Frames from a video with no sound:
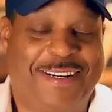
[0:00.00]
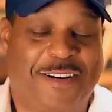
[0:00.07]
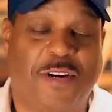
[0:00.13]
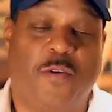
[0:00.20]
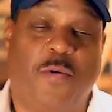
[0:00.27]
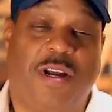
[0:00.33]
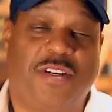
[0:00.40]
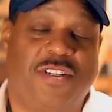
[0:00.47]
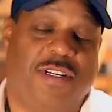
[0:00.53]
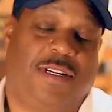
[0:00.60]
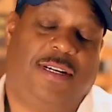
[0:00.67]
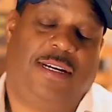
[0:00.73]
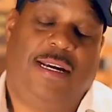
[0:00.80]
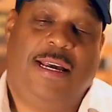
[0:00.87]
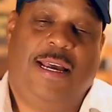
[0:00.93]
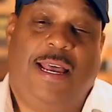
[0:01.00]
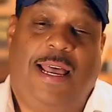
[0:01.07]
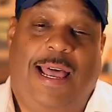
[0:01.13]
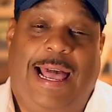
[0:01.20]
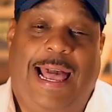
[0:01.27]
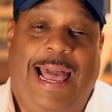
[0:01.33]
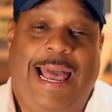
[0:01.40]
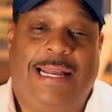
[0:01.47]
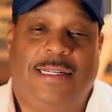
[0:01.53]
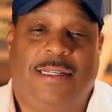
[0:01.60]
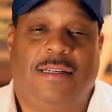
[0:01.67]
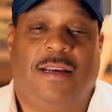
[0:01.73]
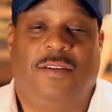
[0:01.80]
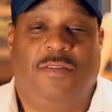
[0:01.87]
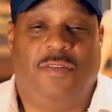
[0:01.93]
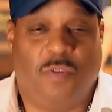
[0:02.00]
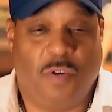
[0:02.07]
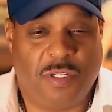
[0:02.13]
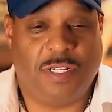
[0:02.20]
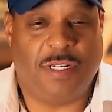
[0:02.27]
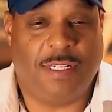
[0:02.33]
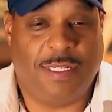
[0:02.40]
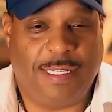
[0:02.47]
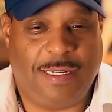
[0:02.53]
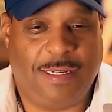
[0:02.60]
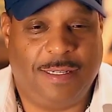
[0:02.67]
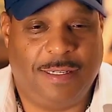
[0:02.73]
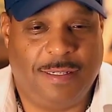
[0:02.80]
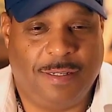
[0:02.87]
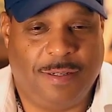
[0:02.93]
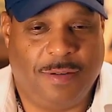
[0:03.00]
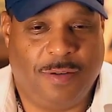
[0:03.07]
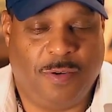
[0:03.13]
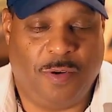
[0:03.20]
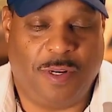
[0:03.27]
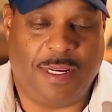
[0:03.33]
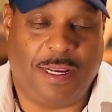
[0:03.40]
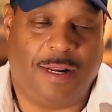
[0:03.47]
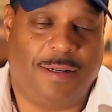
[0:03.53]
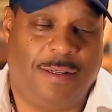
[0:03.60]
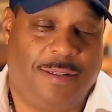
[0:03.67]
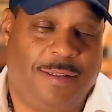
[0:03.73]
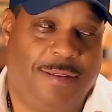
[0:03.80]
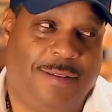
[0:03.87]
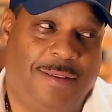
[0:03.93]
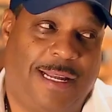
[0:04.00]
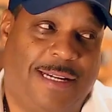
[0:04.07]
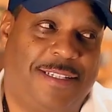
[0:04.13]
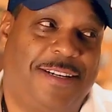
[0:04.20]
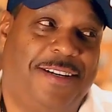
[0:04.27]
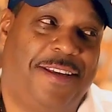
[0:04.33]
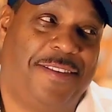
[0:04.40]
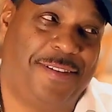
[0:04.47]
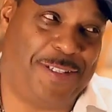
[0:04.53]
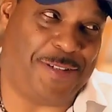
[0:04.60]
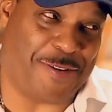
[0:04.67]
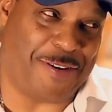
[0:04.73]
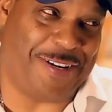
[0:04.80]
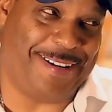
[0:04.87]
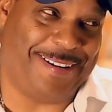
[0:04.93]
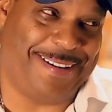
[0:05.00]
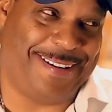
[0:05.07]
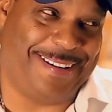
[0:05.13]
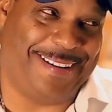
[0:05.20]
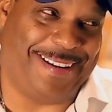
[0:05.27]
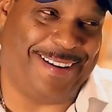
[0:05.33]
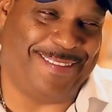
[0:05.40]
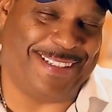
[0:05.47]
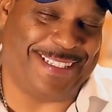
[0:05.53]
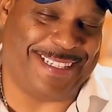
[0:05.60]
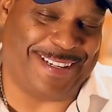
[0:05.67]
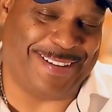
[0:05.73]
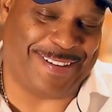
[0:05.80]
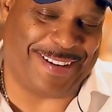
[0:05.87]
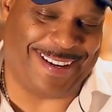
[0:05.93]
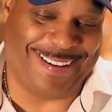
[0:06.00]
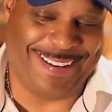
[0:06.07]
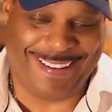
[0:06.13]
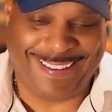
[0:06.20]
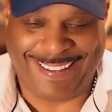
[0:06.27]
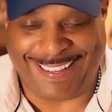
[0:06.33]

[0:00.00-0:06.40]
Good question. And unfortunately, Juliana, that's another story I have to tell, okay?